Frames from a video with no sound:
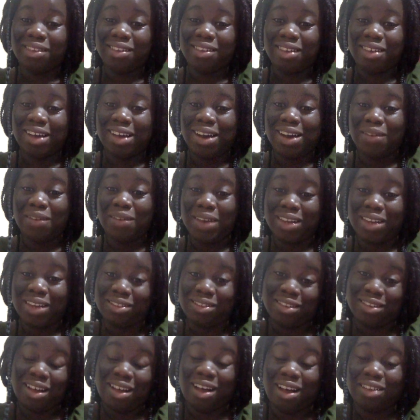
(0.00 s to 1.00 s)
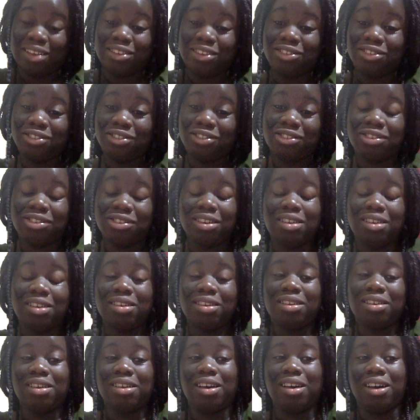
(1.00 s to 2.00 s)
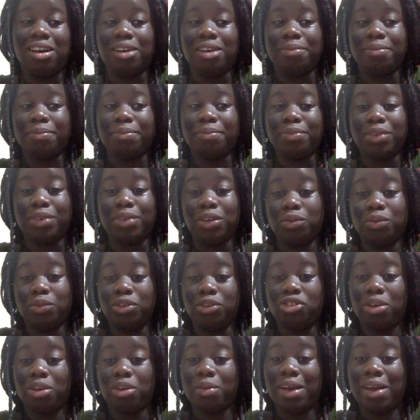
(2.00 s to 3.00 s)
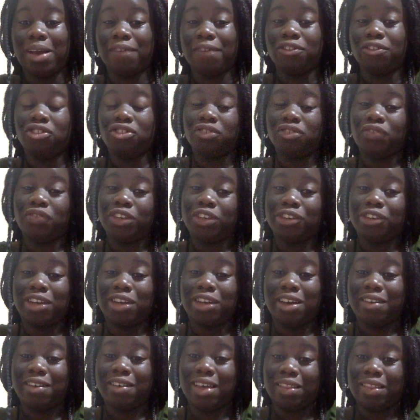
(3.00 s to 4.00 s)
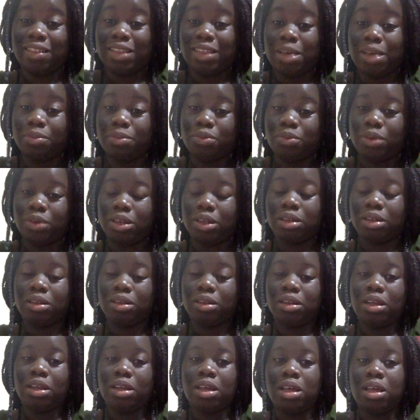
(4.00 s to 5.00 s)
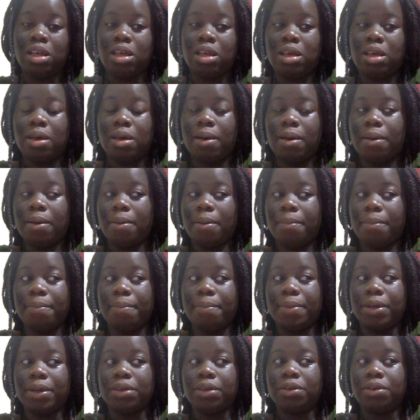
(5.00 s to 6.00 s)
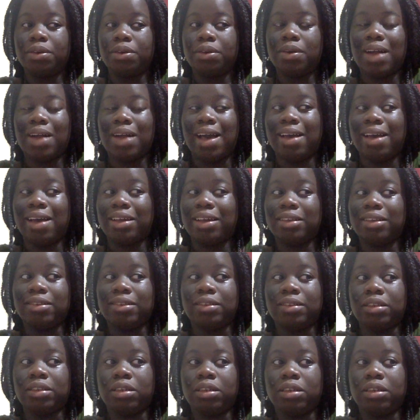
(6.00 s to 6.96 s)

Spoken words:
away to college, in which I would have to just figure it out at that point. But, you know, guys,